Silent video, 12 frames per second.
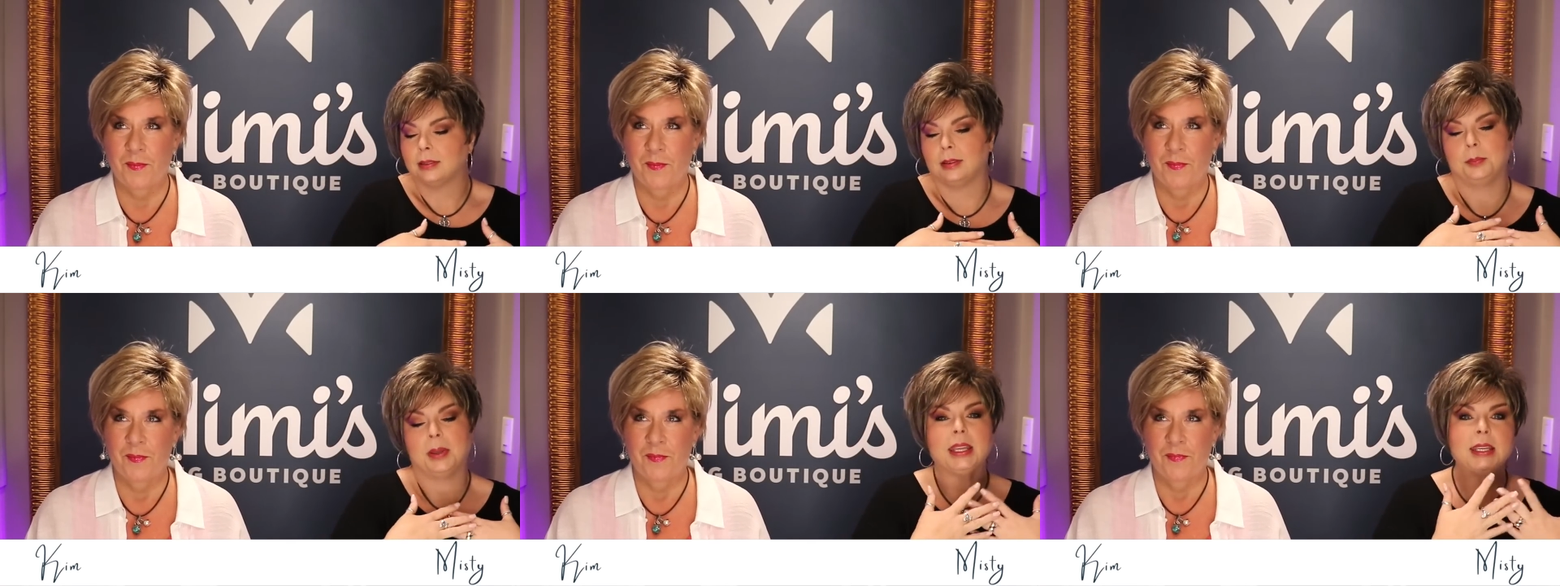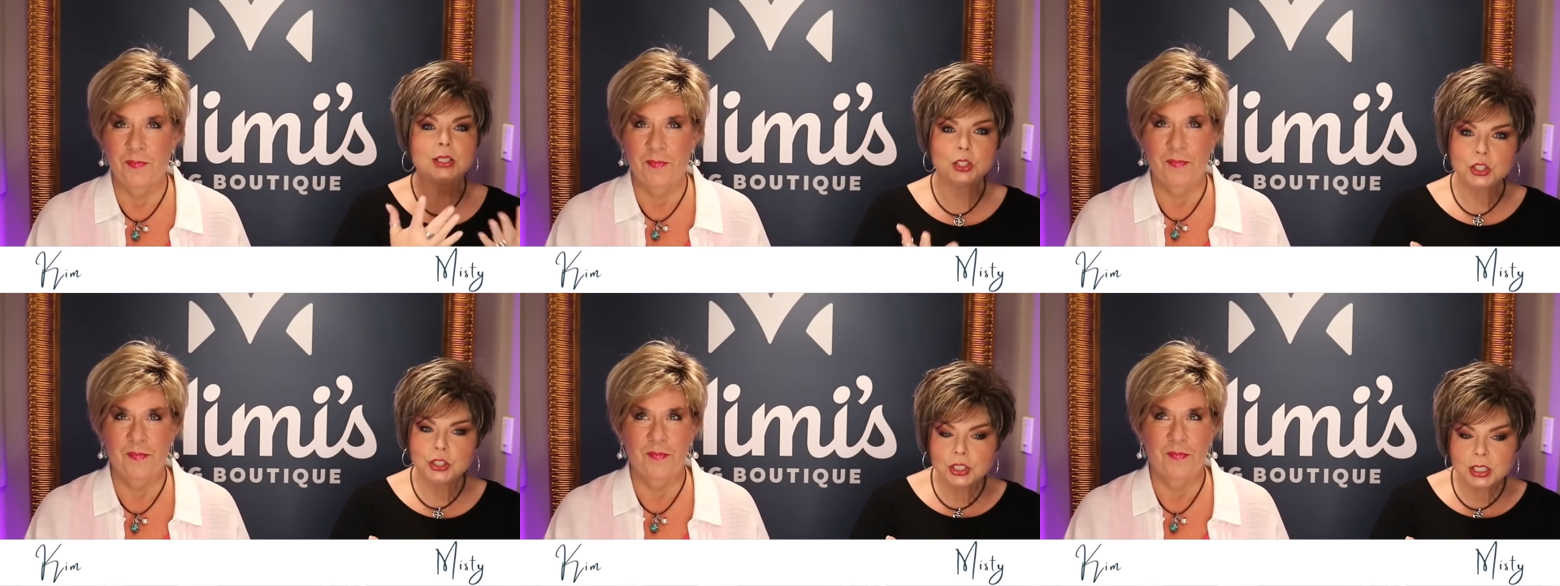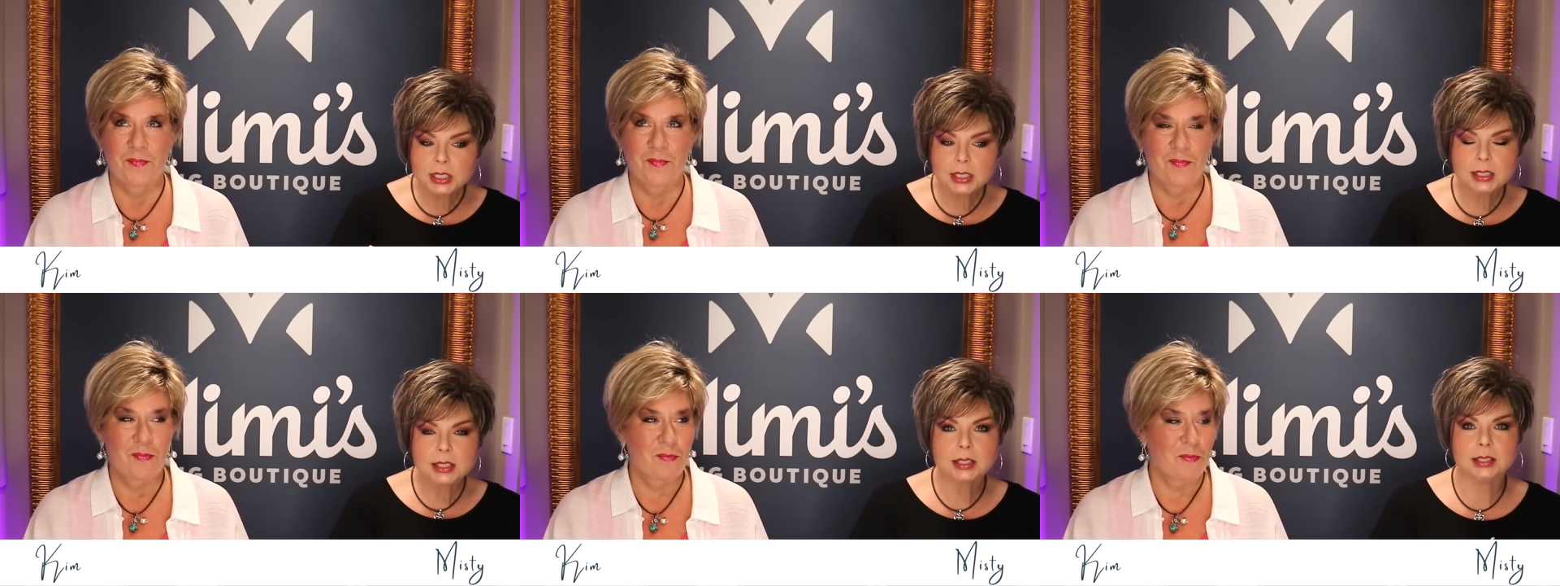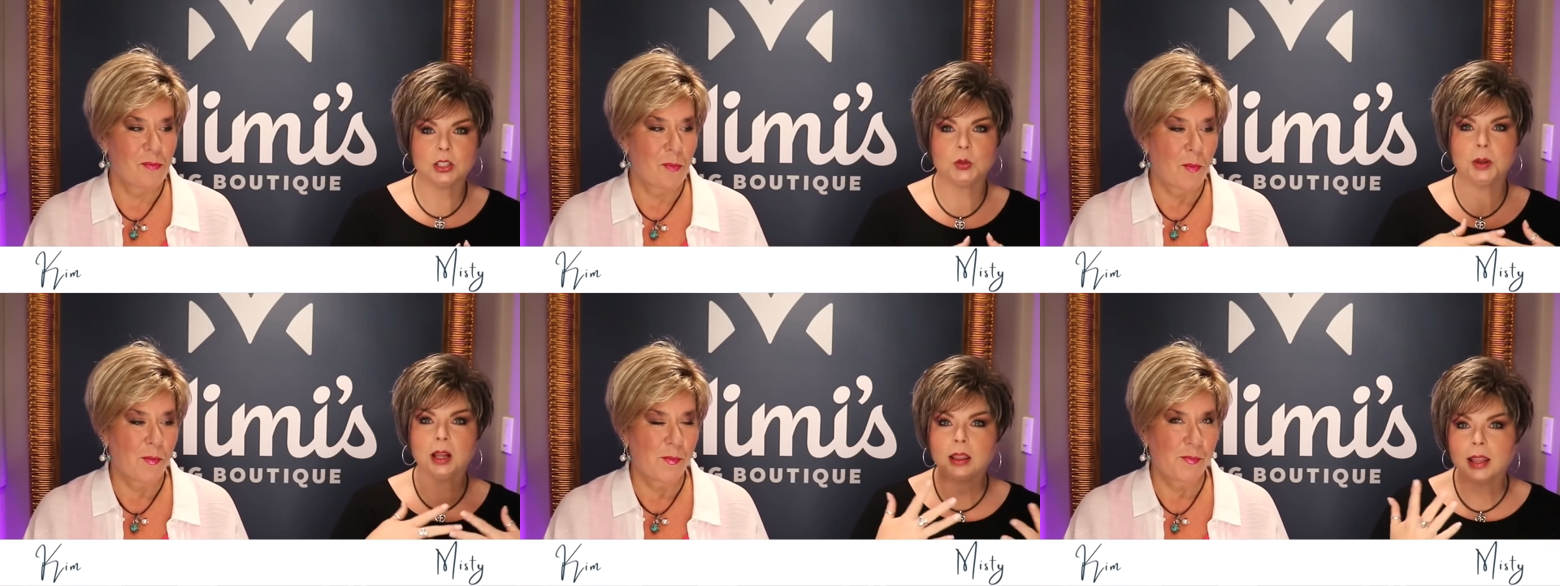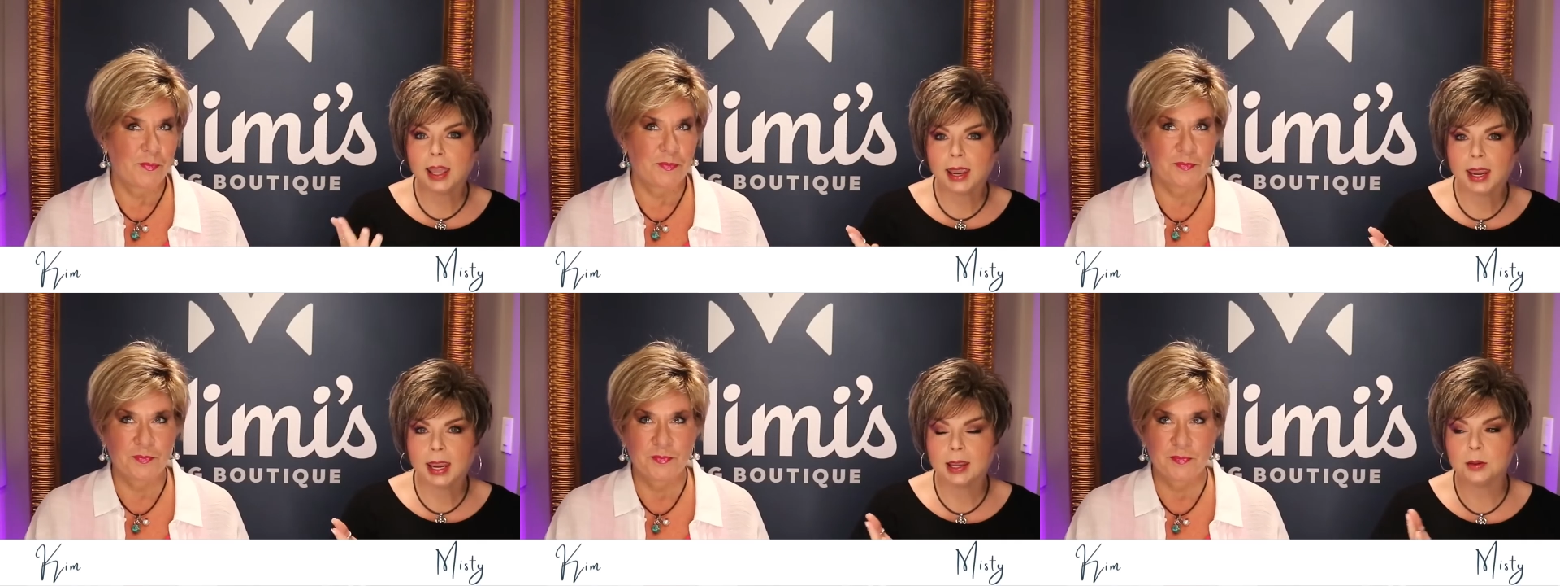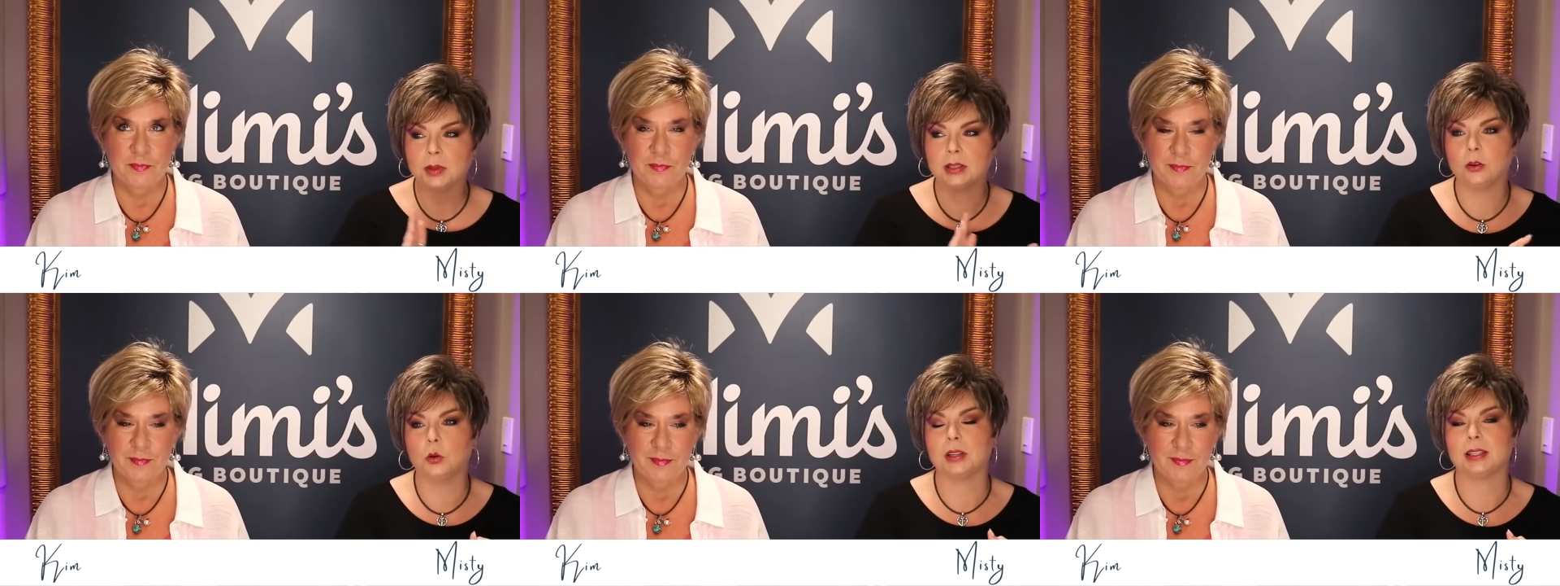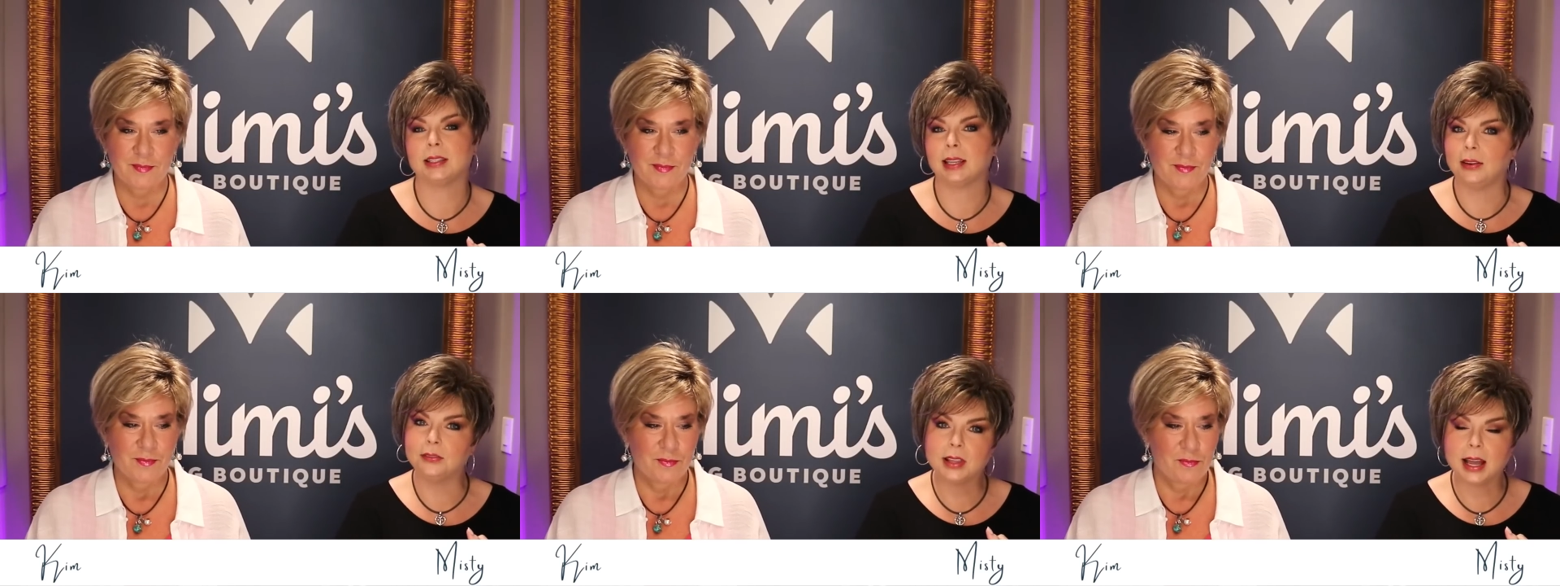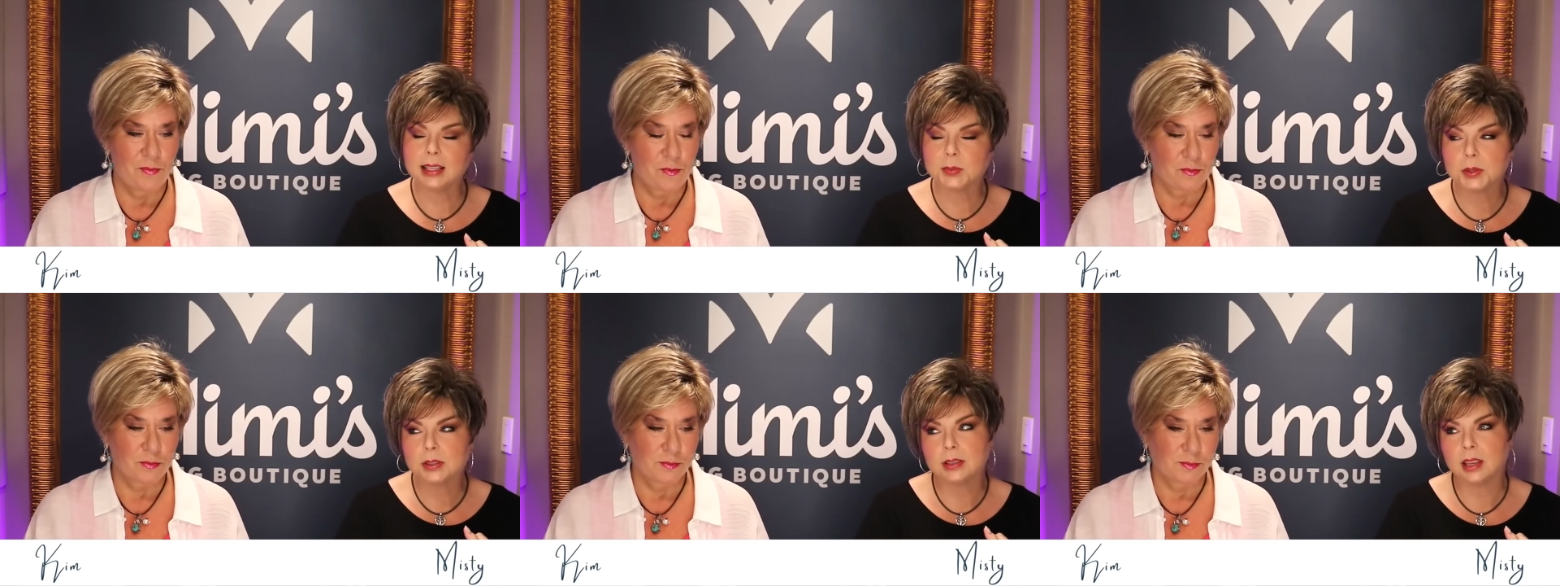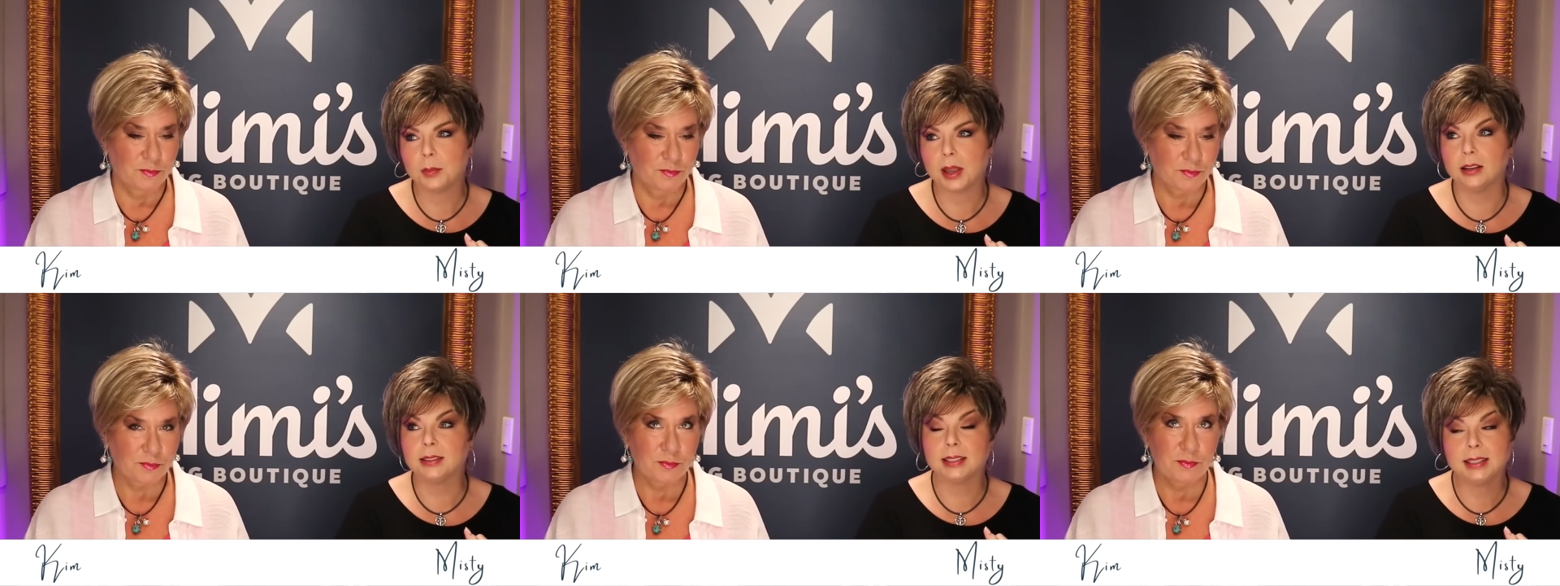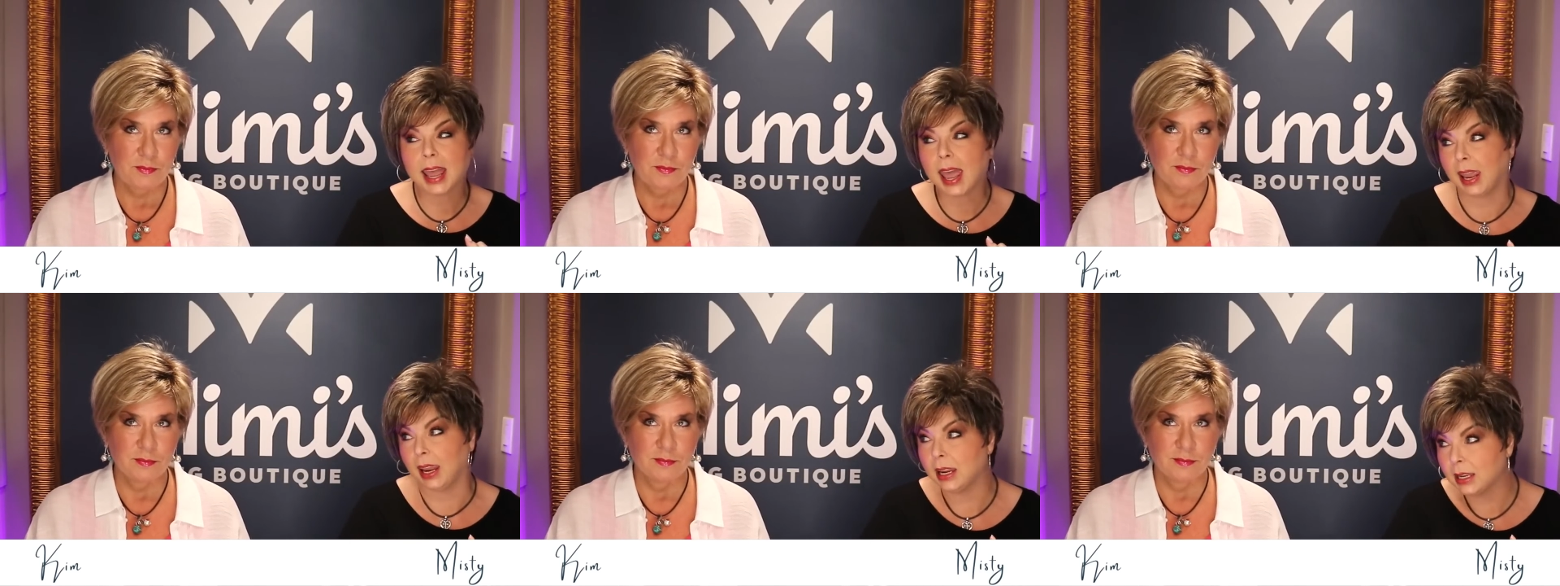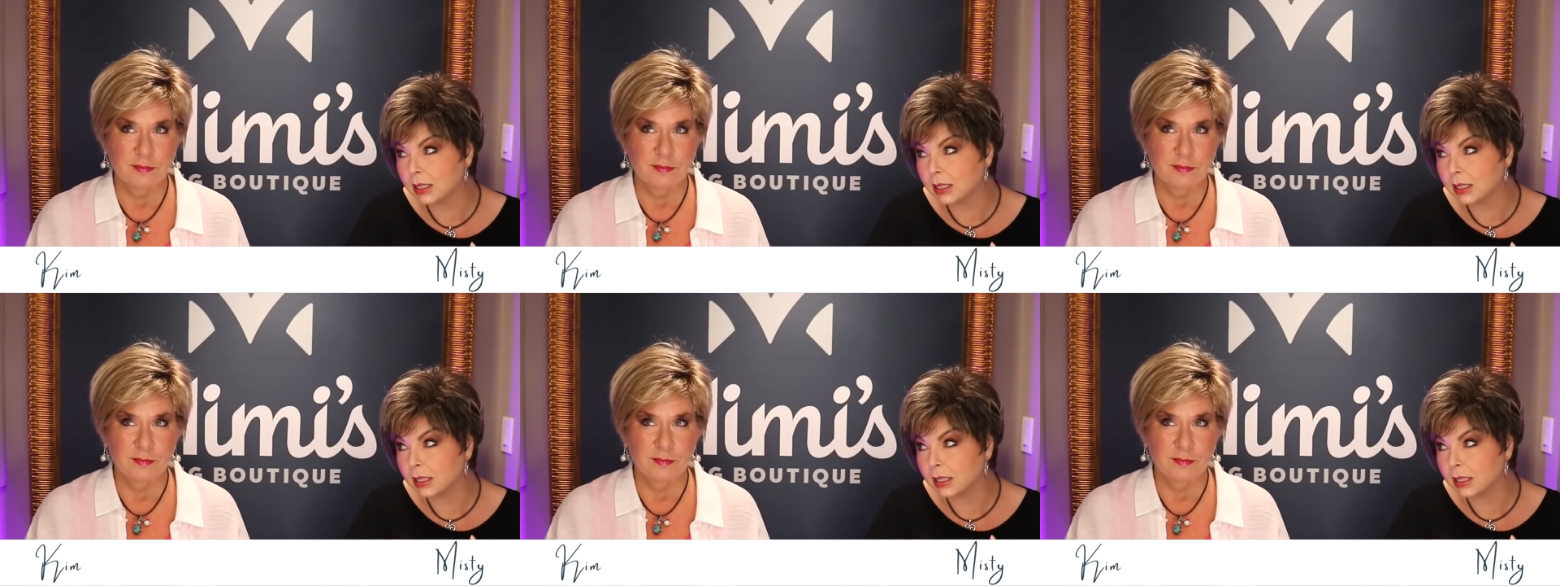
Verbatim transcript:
Speaker 1: and my insurance and do my claim and of course Safelite's supposed to come out today